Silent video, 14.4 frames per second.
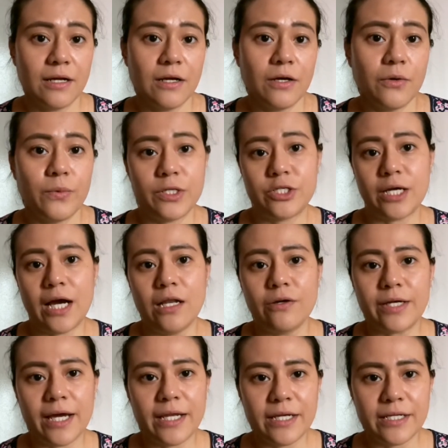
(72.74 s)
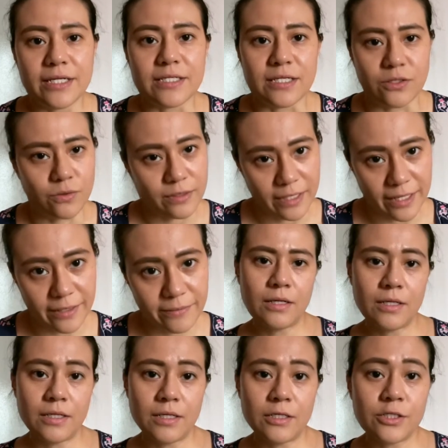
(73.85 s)
which I look at it is a good thing.
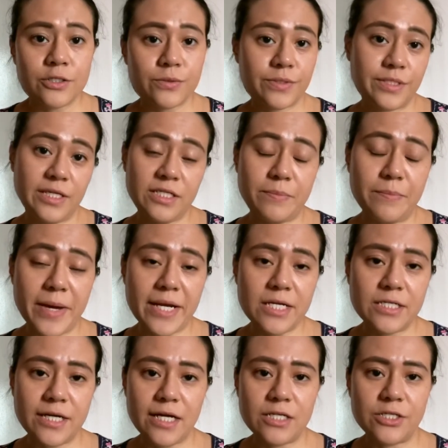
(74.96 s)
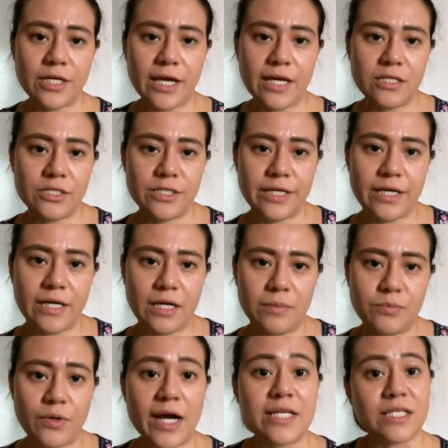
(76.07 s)
So since ManyChat changed their
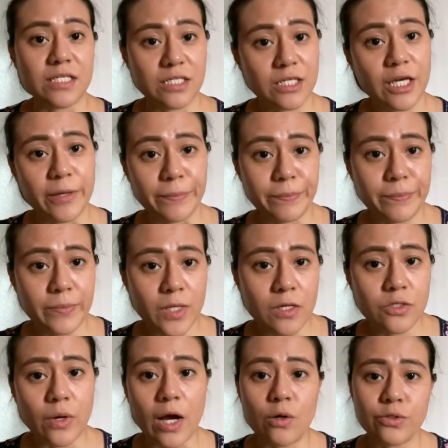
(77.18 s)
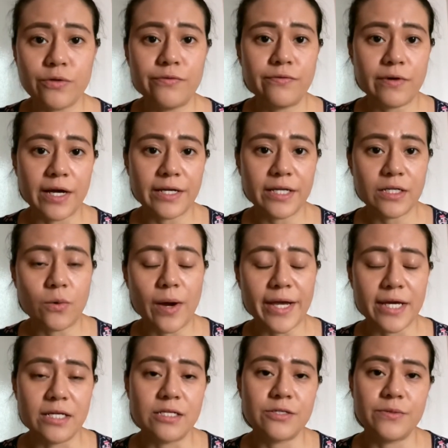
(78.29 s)
pricing scheme, so I also find it quite
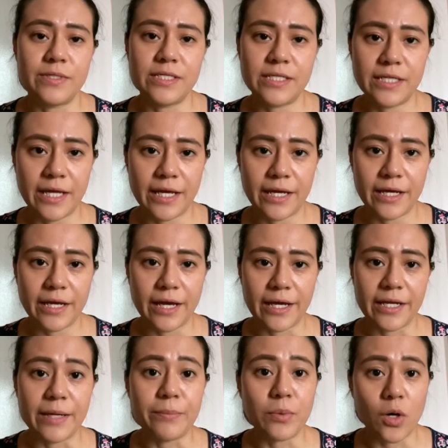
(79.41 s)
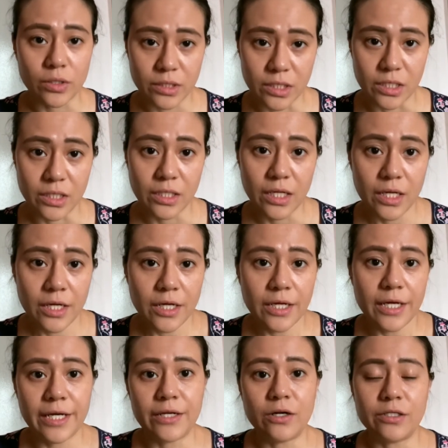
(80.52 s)
interesting and important
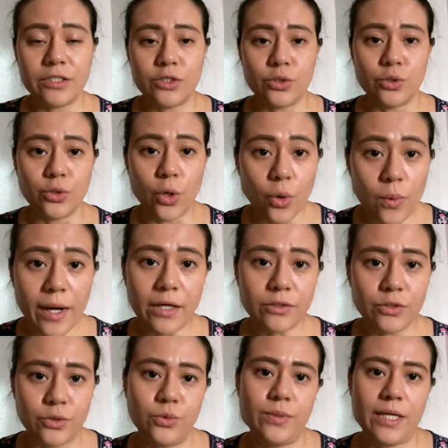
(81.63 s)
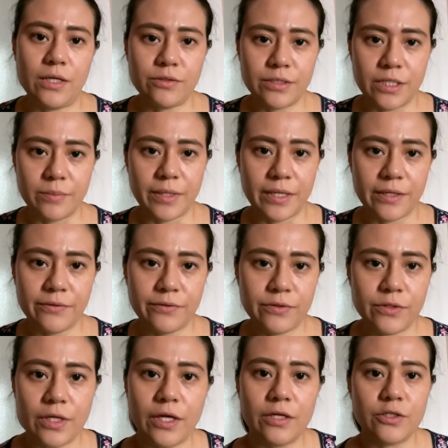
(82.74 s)
in order to know how to do housekeeping
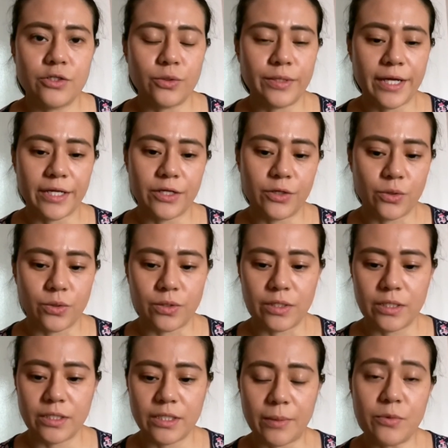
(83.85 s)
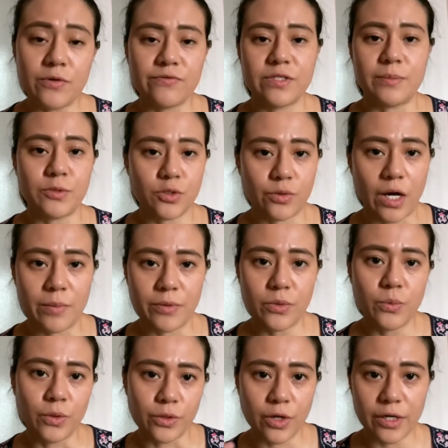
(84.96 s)
so that your number of subscribers
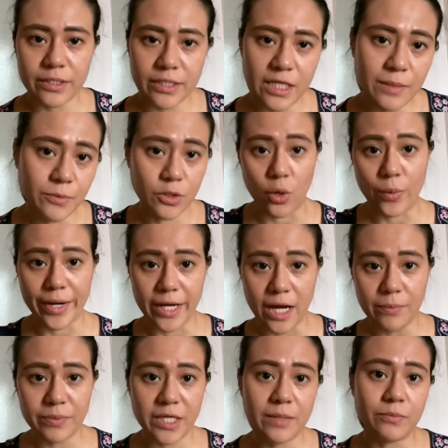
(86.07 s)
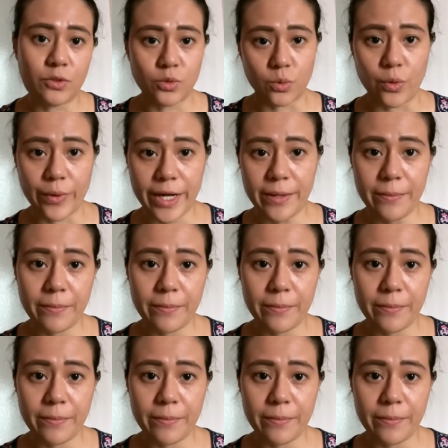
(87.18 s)
will not keep going up, keep growing,